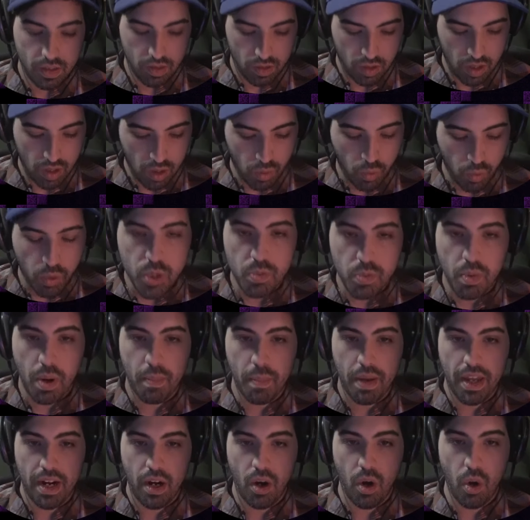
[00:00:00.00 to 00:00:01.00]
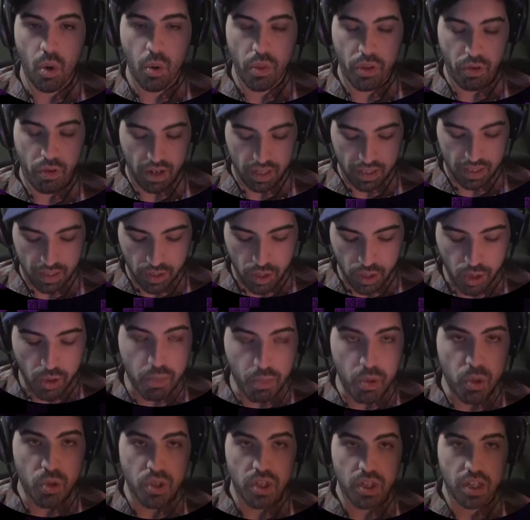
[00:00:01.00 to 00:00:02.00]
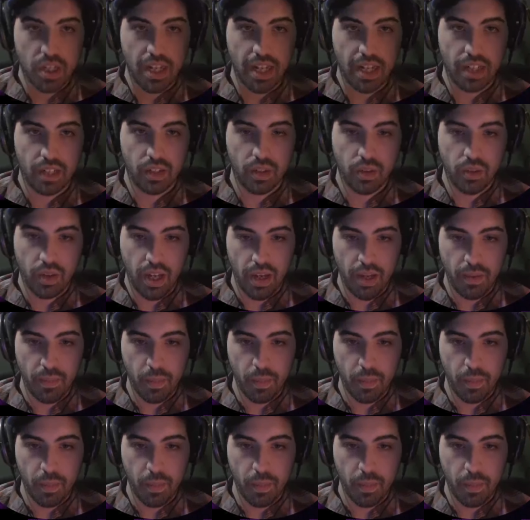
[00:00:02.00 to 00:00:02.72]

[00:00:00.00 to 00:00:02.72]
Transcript: Where's my mana? Oh, they're immune to elect. Okay.